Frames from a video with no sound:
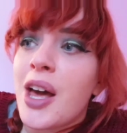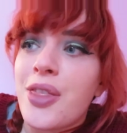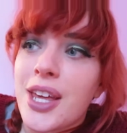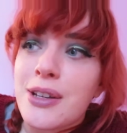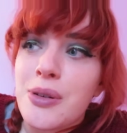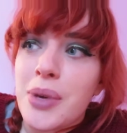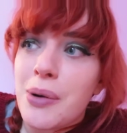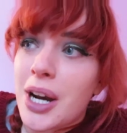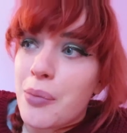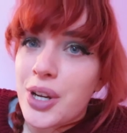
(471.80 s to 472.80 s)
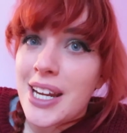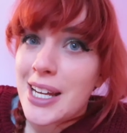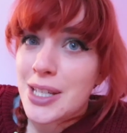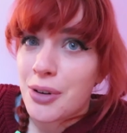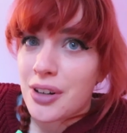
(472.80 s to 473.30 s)
Thing is with me, when I'm reading
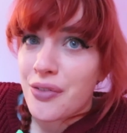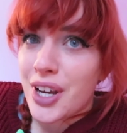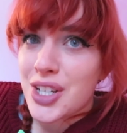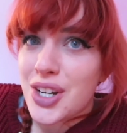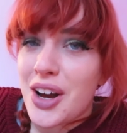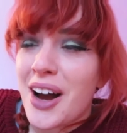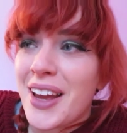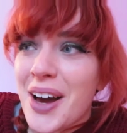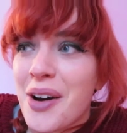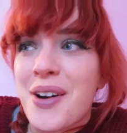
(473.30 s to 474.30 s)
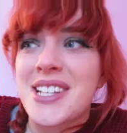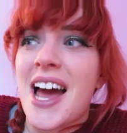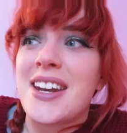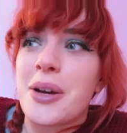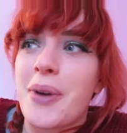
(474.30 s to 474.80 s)
historical fiction, I always
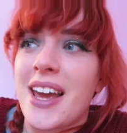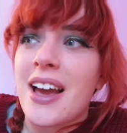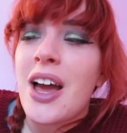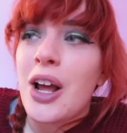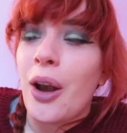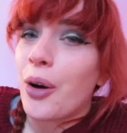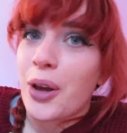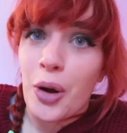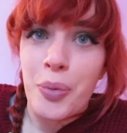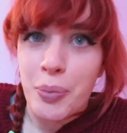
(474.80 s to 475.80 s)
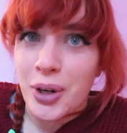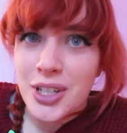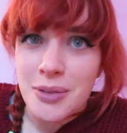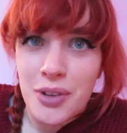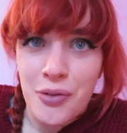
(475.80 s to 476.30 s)
end up, like, looking up the
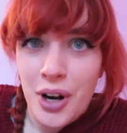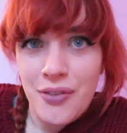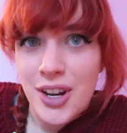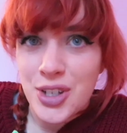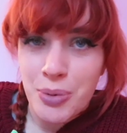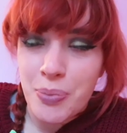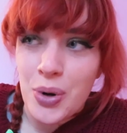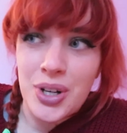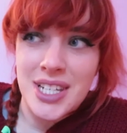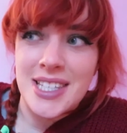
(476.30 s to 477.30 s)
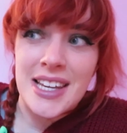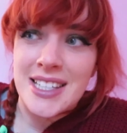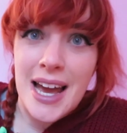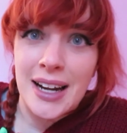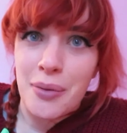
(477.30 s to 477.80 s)
person before I finish up the book to see
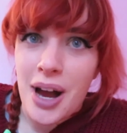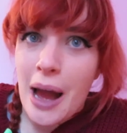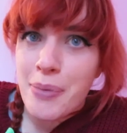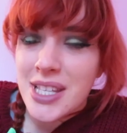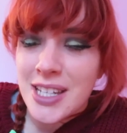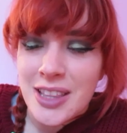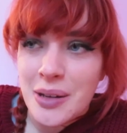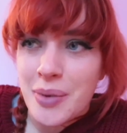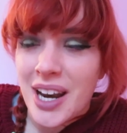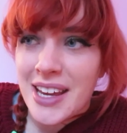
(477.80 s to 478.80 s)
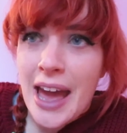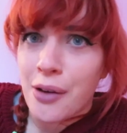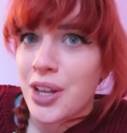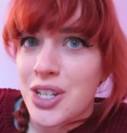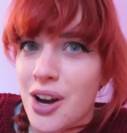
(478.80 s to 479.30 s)
exactly what happens to them and, like,
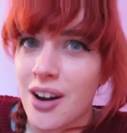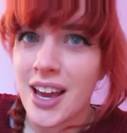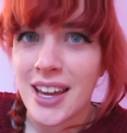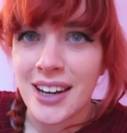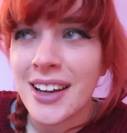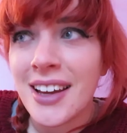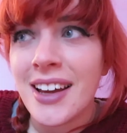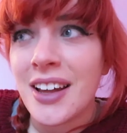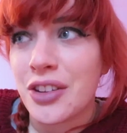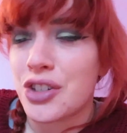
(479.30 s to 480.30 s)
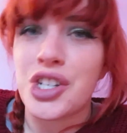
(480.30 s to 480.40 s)
how they die and their